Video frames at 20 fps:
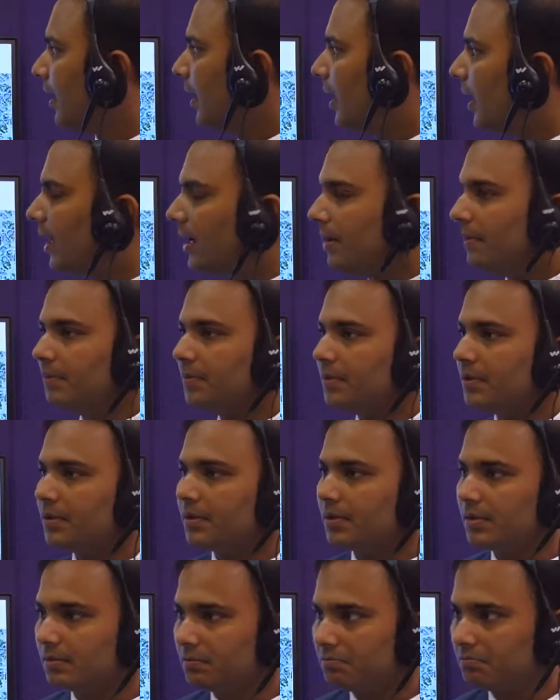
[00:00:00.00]
Um,
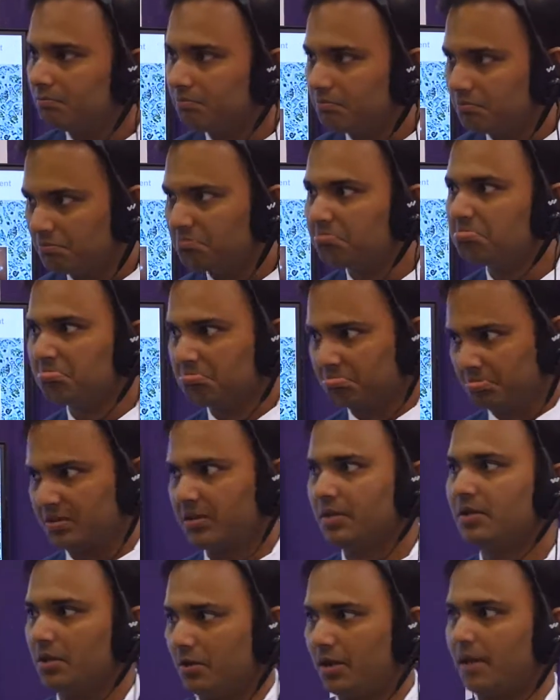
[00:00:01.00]

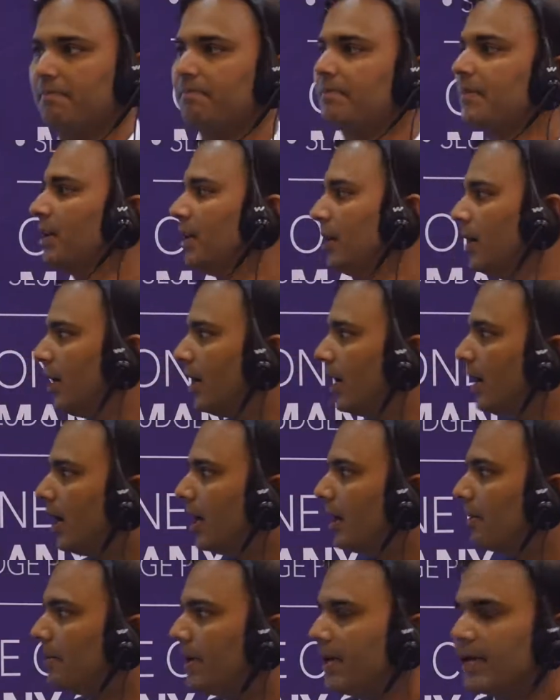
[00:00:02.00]
okay.
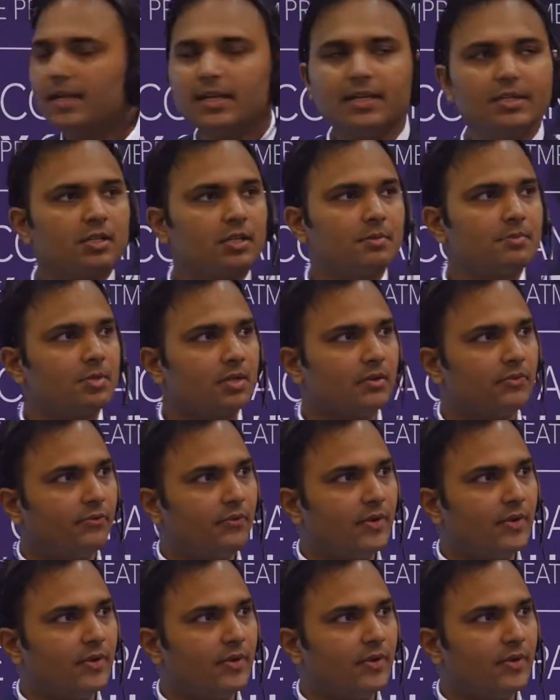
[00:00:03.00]
And in terms of